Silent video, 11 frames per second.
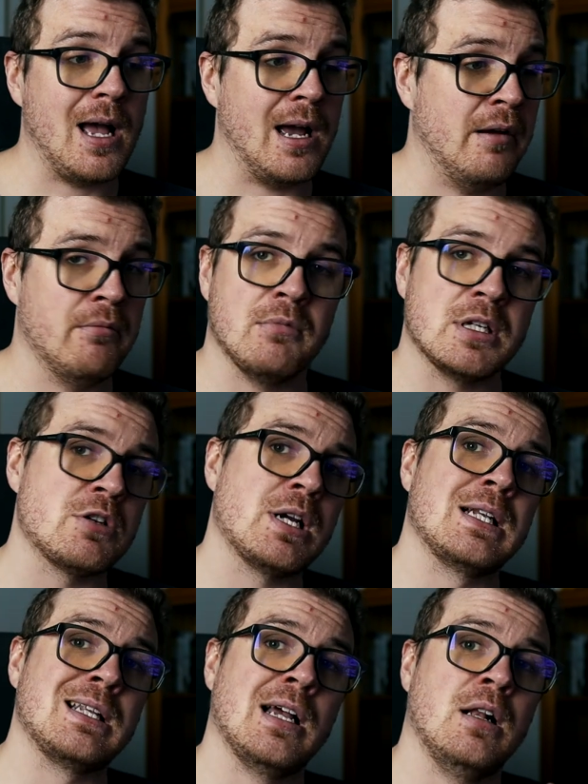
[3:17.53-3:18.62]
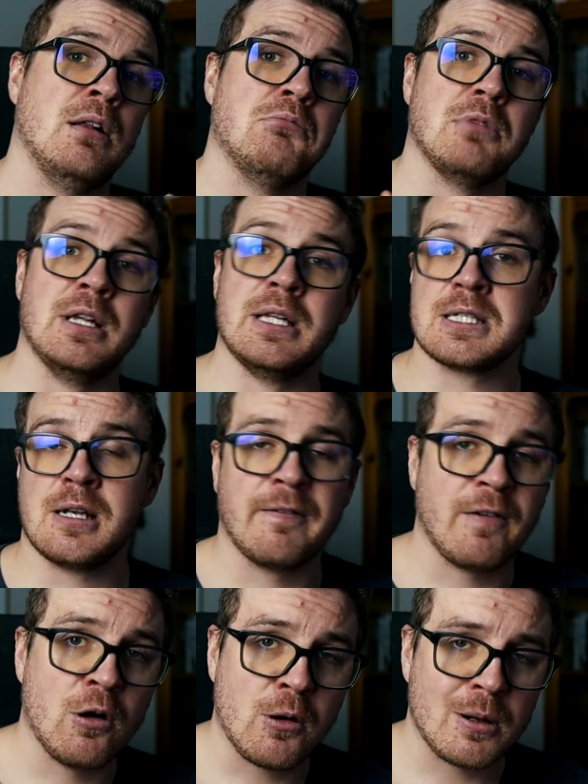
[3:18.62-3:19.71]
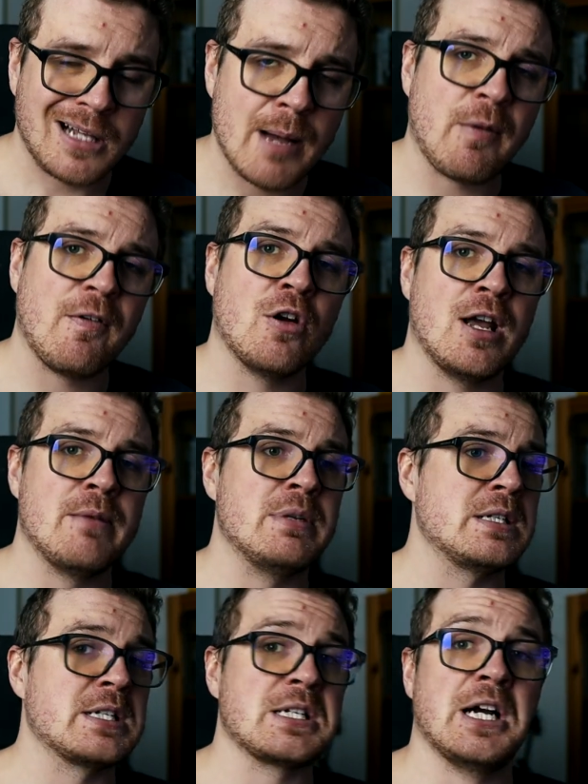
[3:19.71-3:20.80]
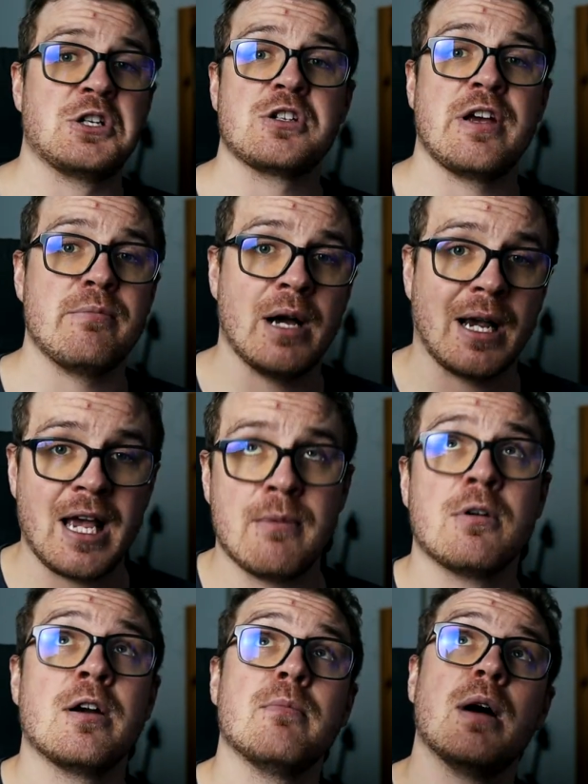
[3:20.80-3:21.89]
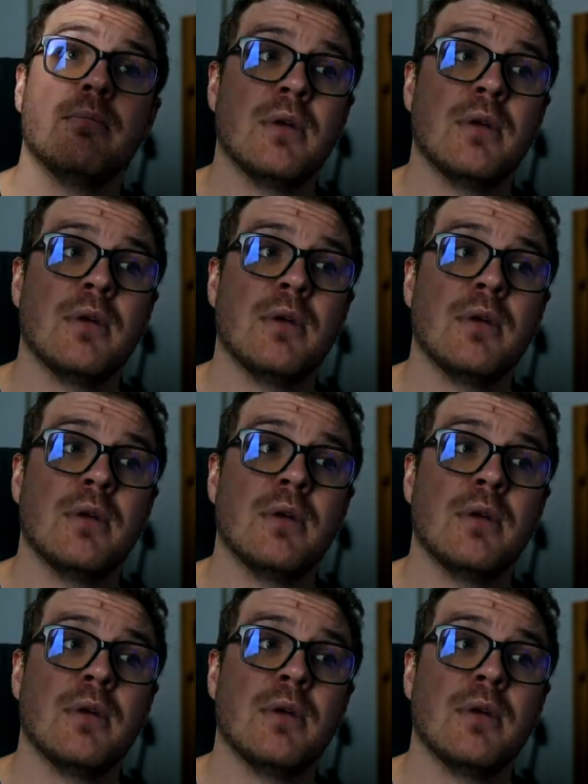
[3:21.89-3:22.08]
And as you can tell, in this type of online business, I just have my camera, my